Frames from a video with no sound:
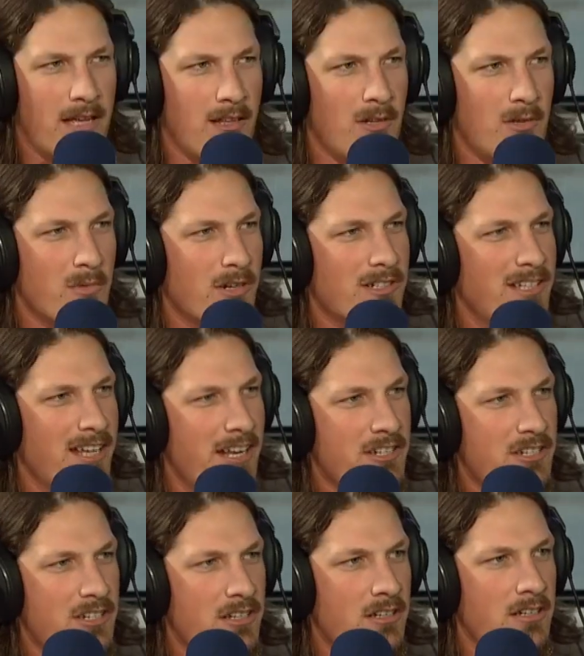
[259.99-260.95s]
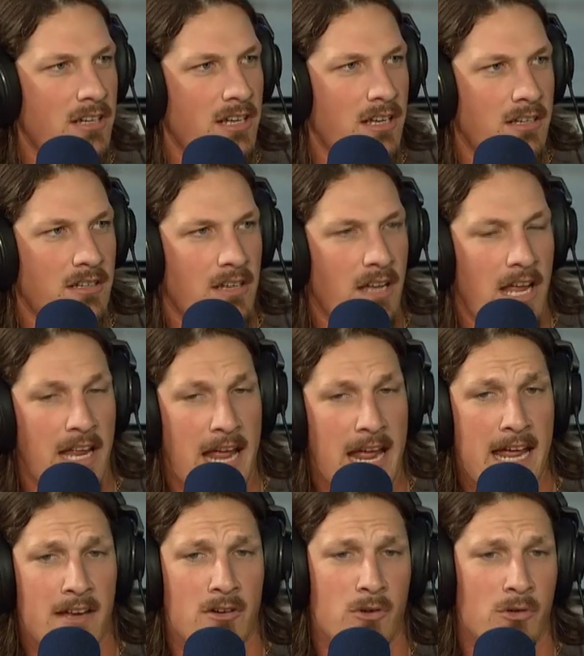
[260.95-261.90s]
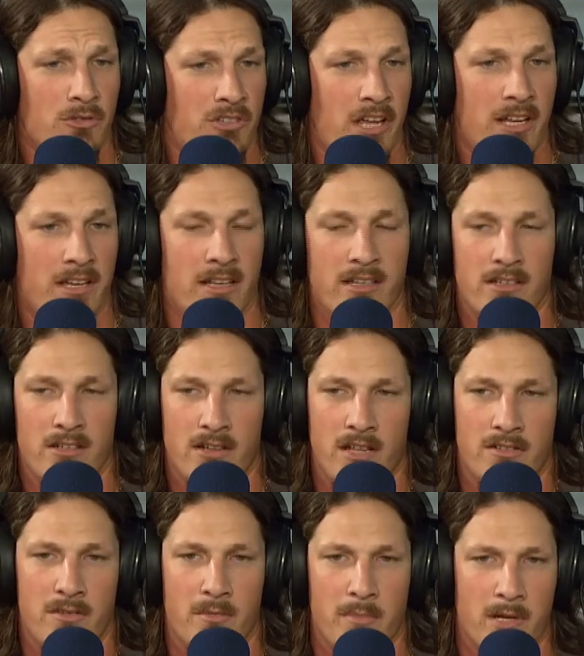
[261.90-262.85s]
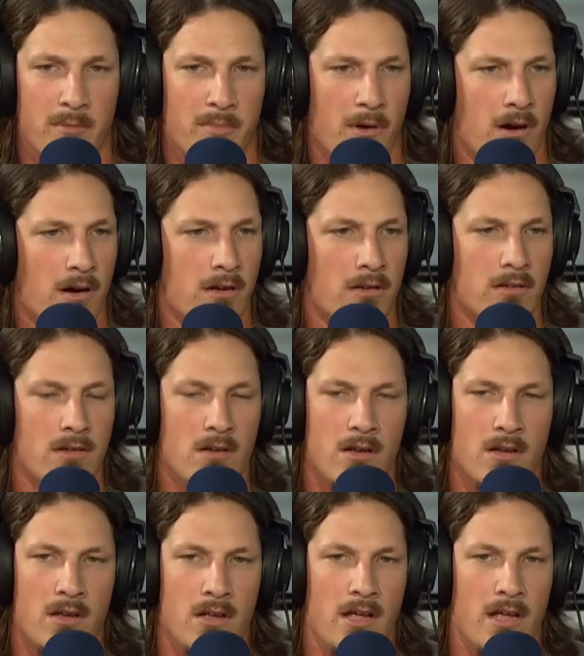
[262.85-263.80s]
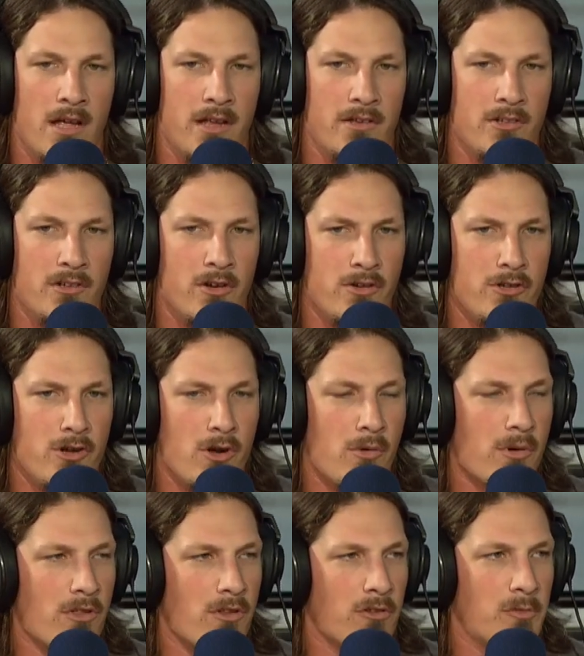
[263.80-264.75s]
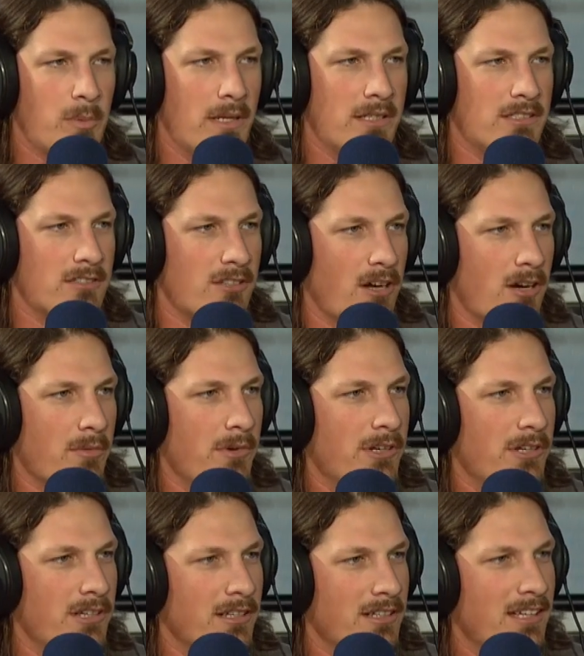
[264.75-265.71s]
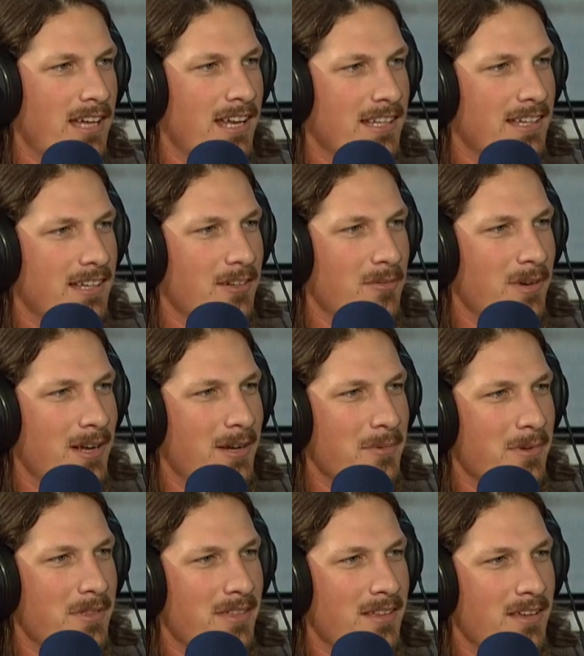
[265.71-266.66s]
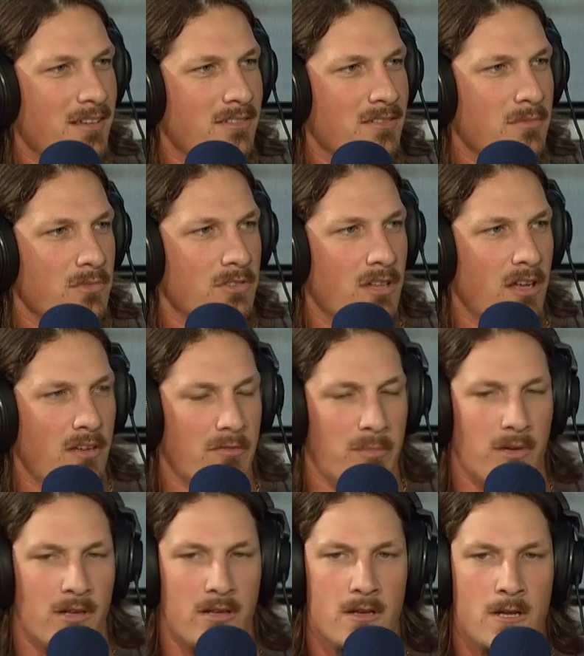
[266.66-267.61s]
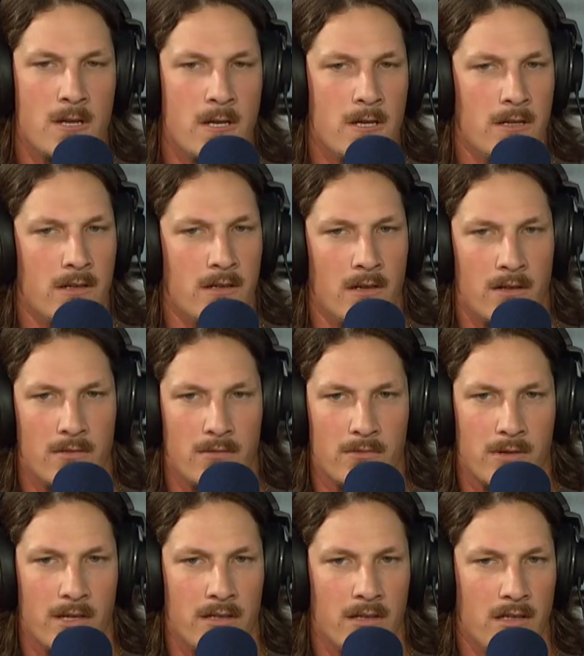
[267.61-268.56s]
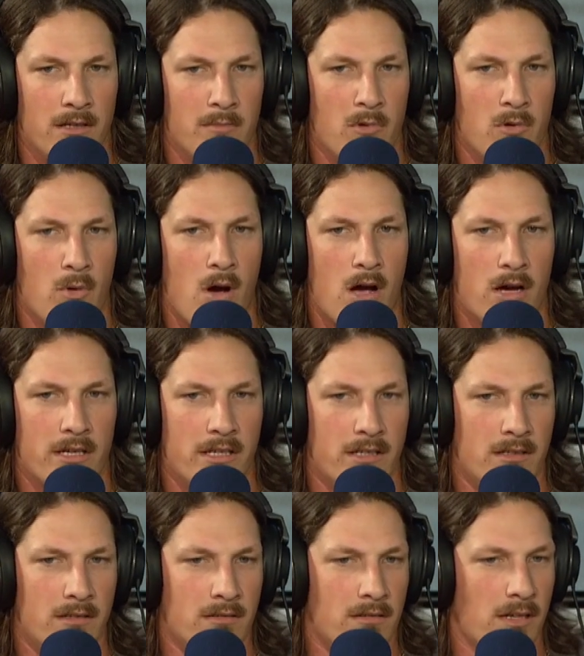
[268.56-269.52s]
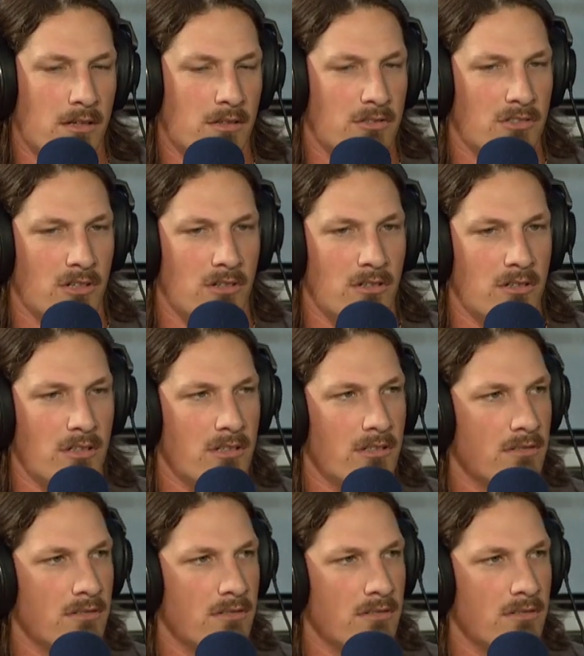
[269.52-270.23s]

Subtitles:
a little more attention and who's hitting. You know, that's a big park. And, you know where those places are where you can kind of get away with some stuff. But, you know, Wrigley, Milwaukee, Arizona,